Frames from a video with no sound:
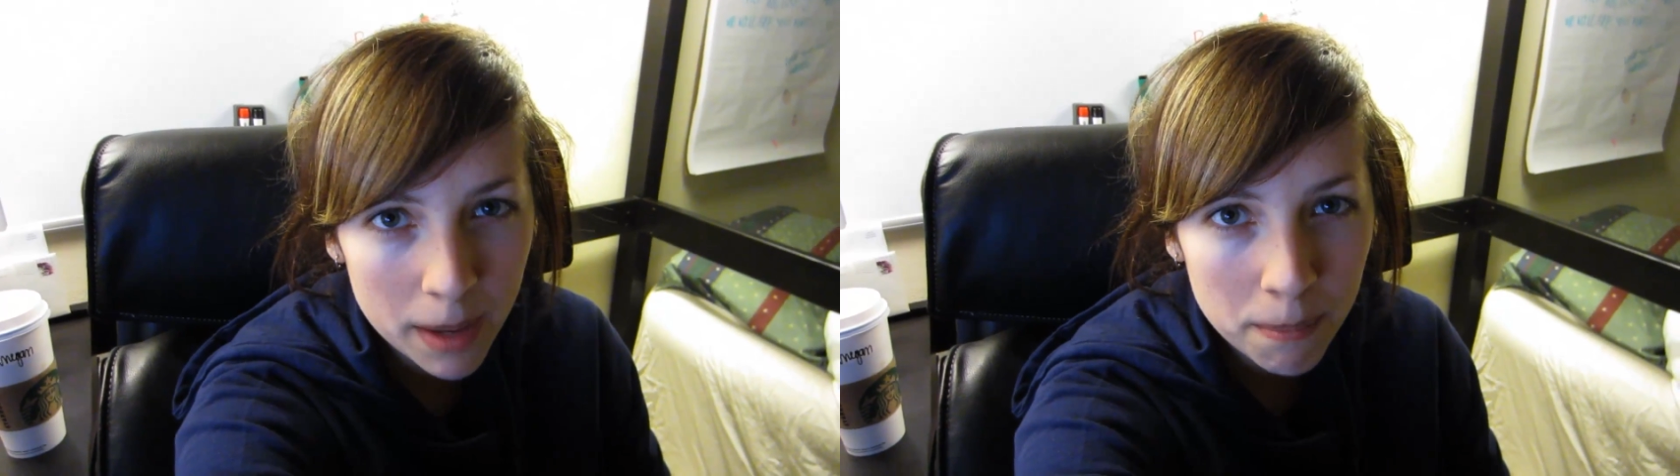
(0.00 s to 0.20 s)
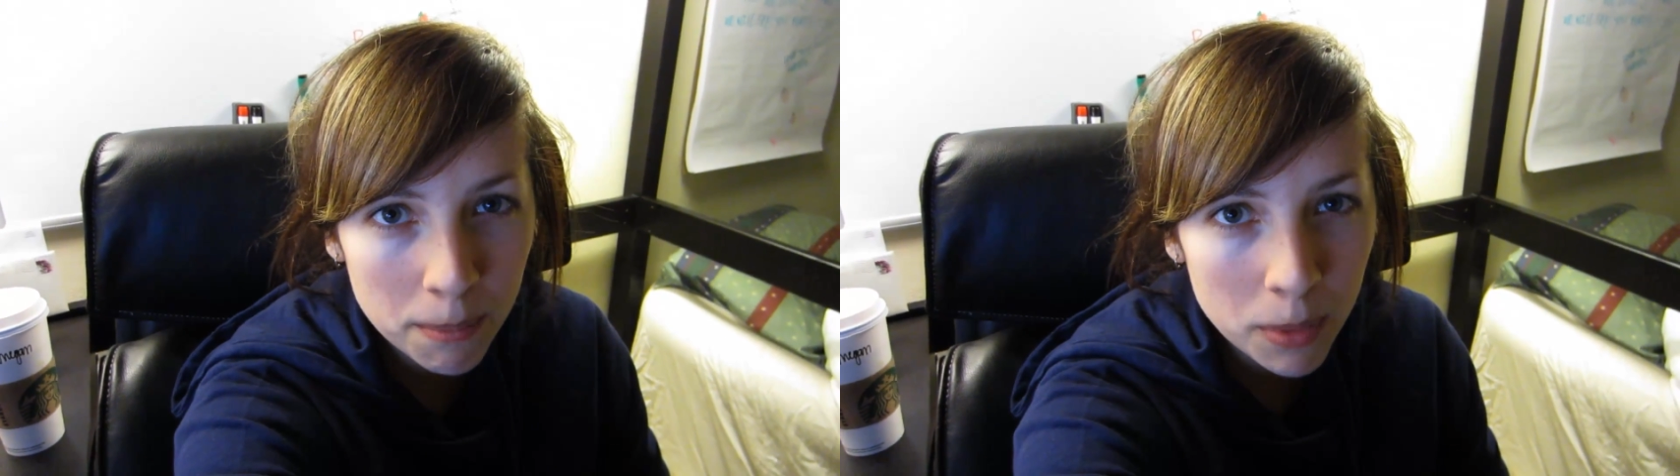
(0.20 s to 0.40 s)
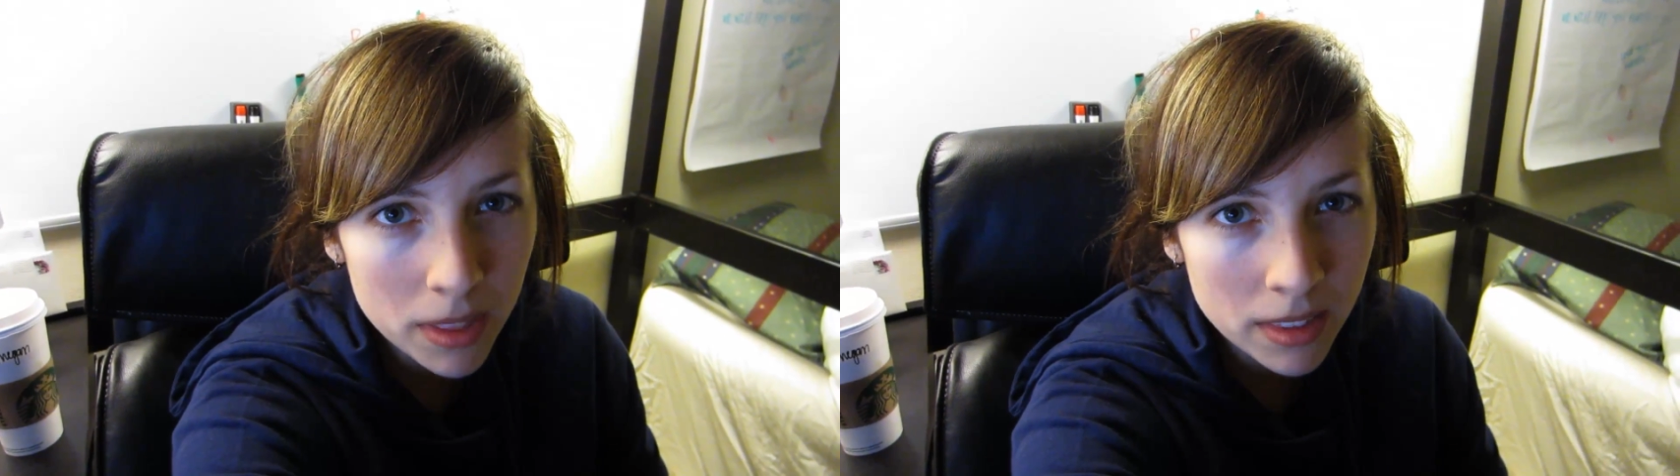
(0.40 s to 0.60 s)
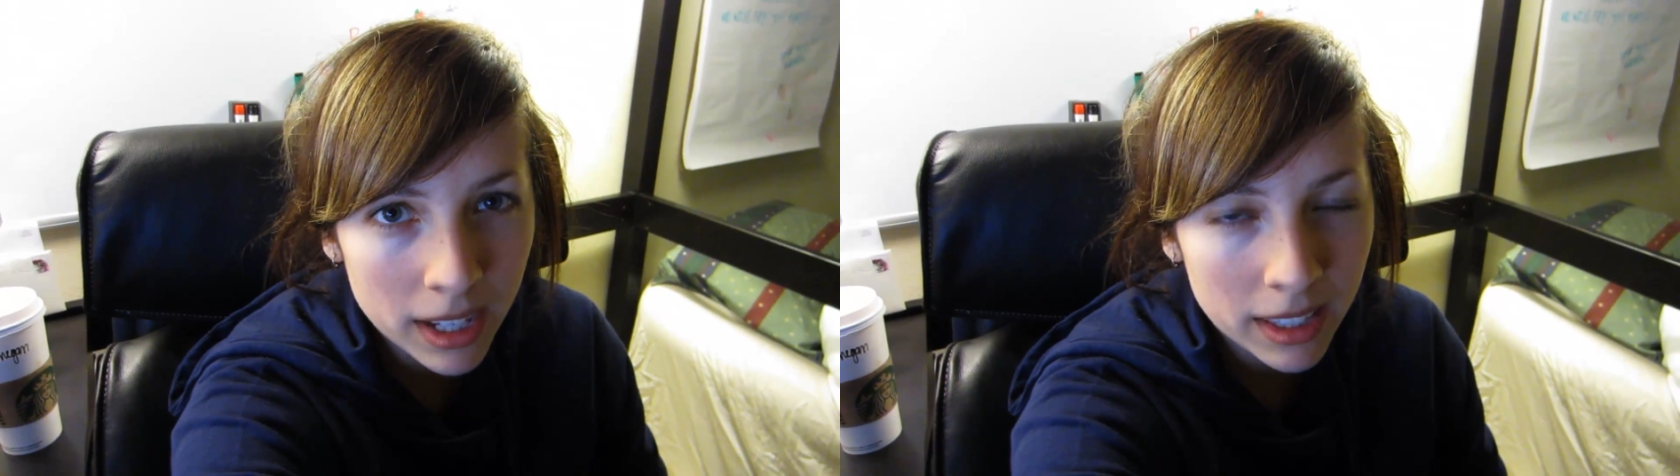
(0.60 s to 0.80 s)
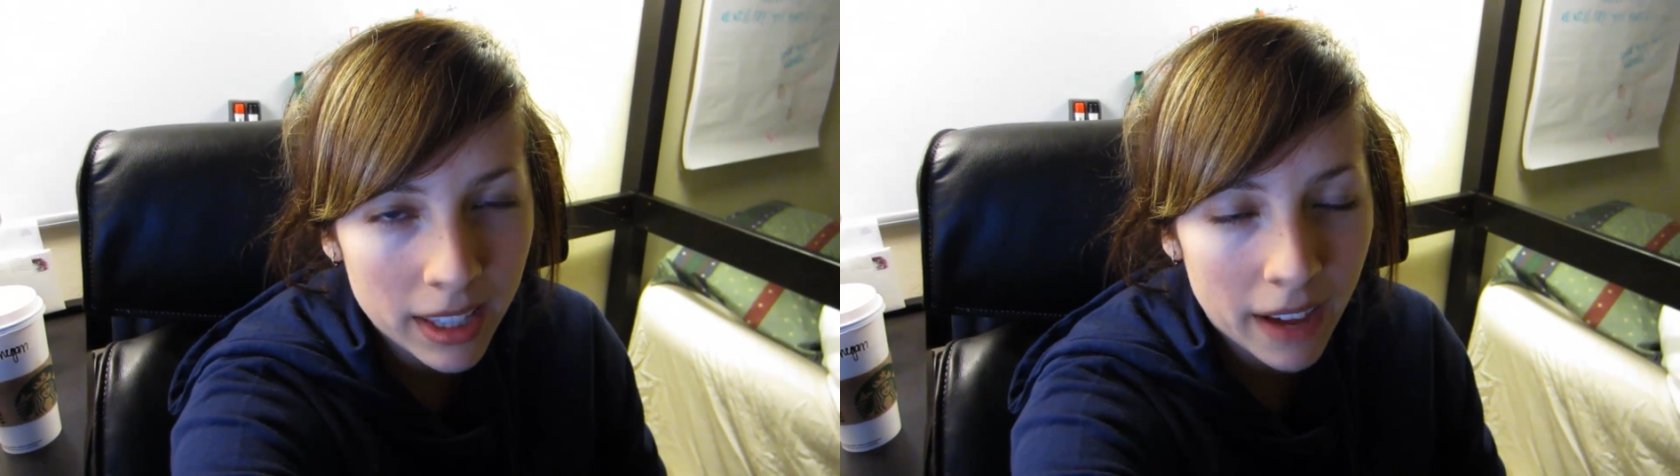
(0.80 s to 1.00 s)
I'm more than
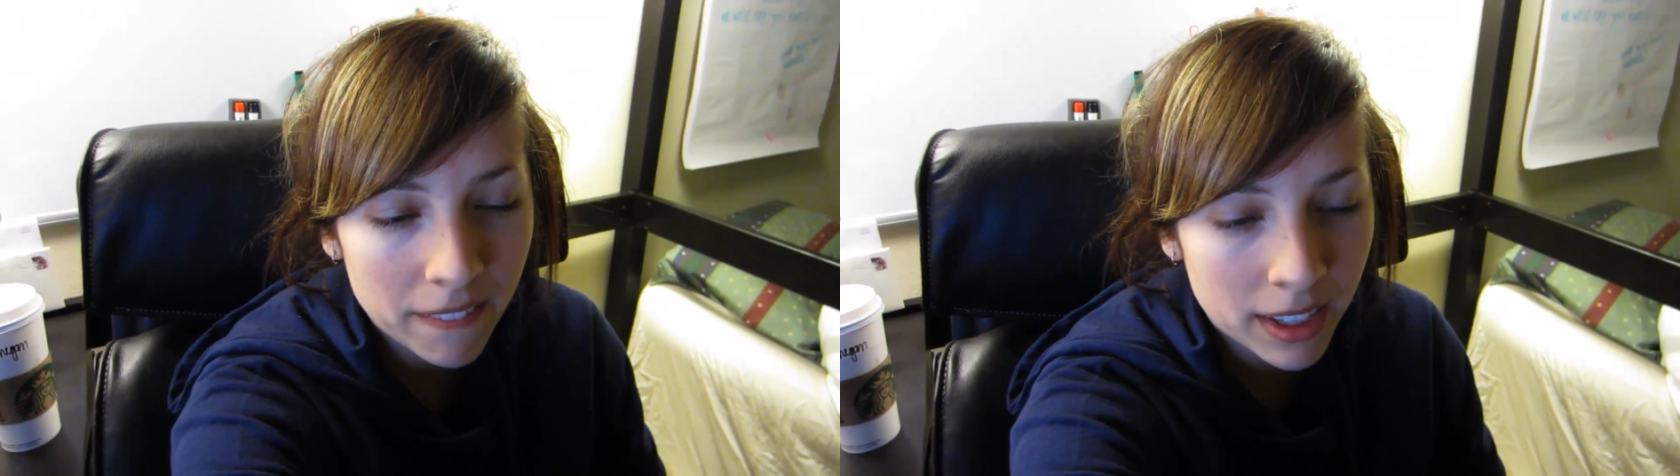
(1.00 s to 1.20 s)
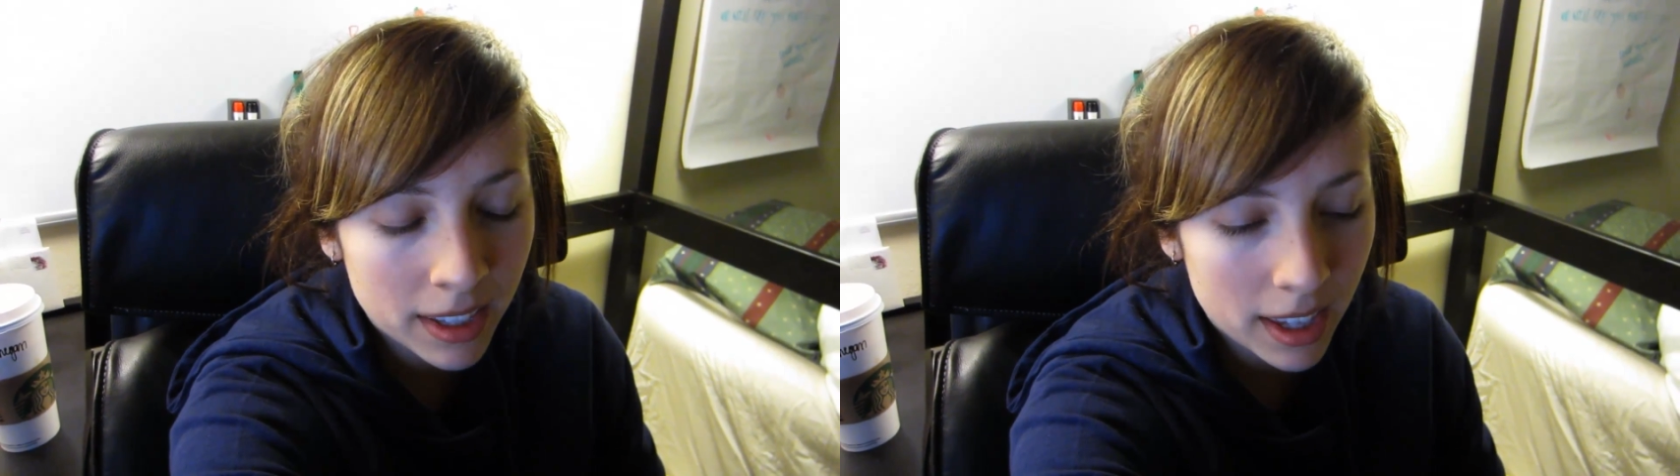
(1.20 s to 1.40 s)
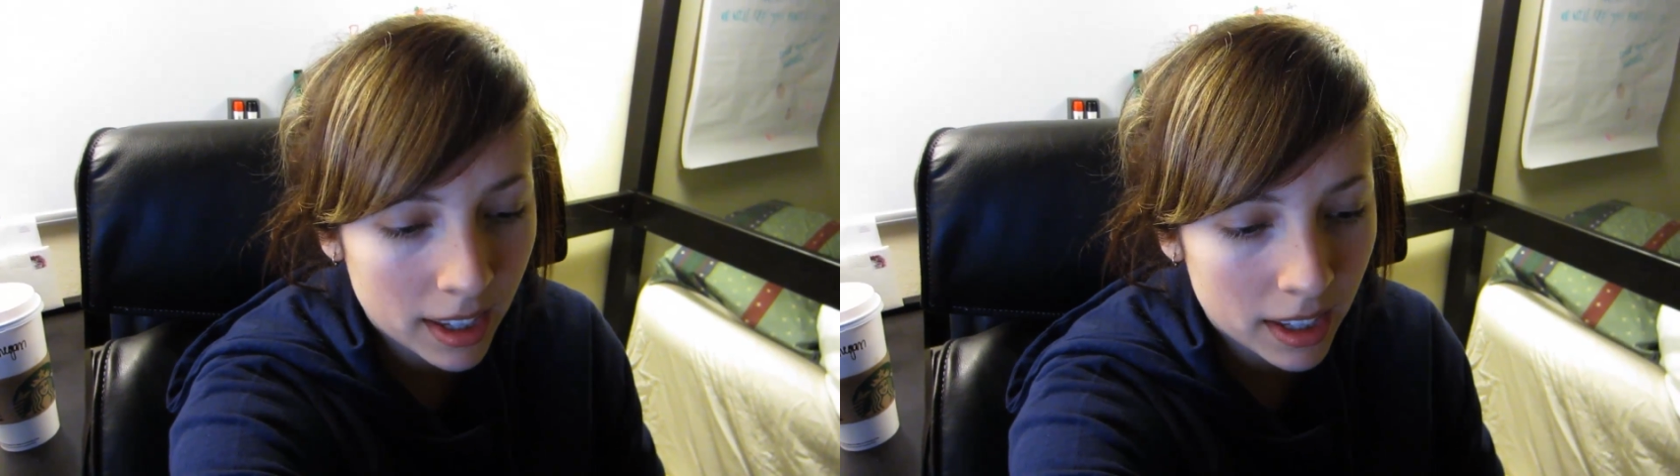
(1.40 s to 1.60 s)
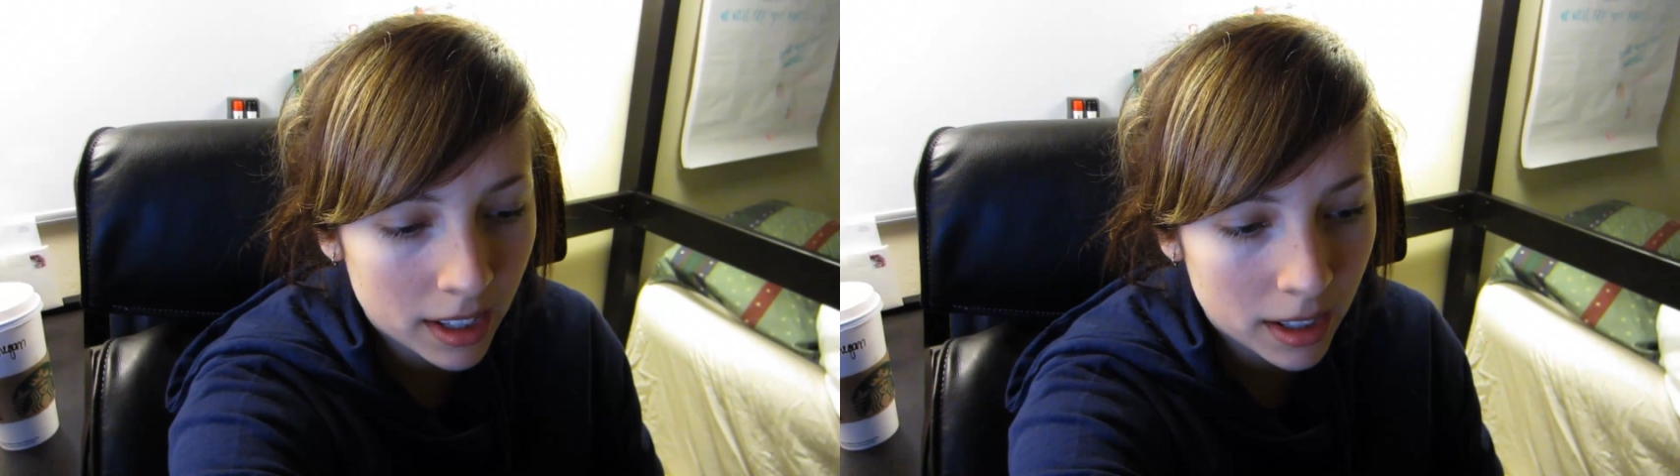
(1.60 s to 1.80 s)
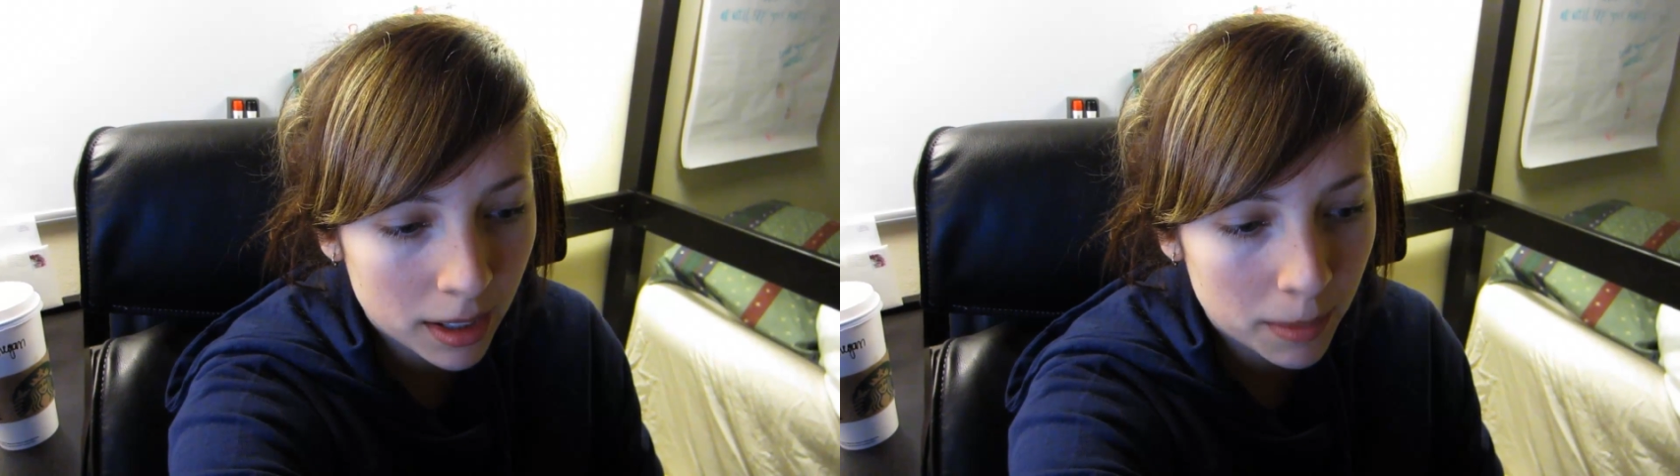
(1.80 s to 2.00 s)
likely having
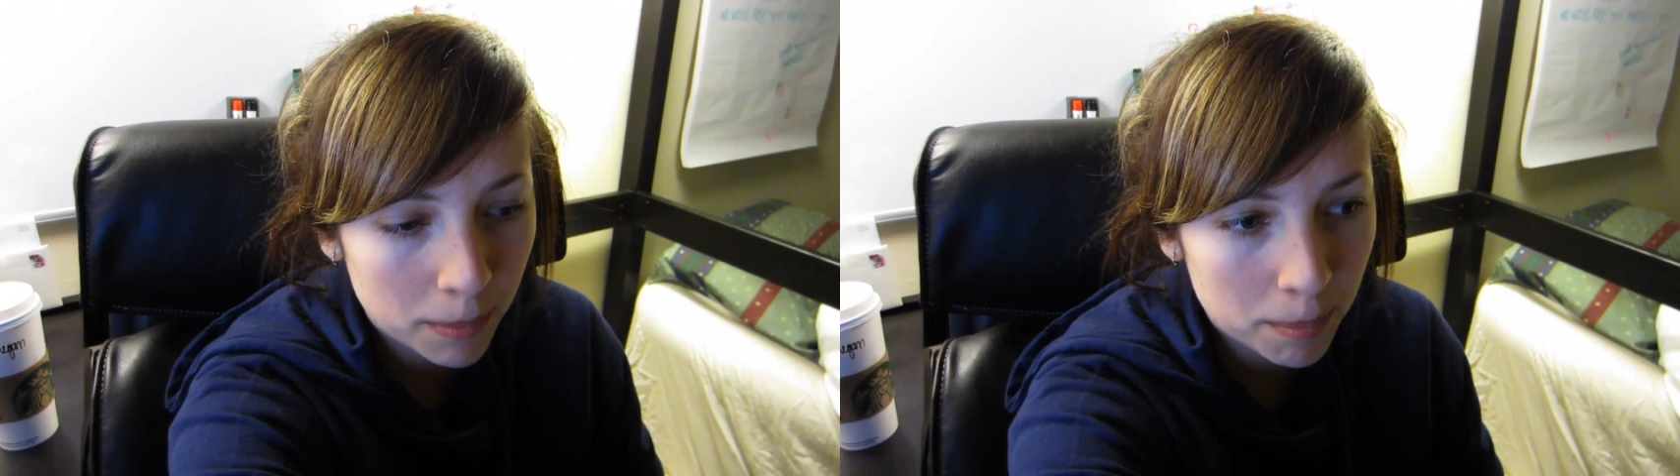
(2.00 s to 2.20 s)
a um,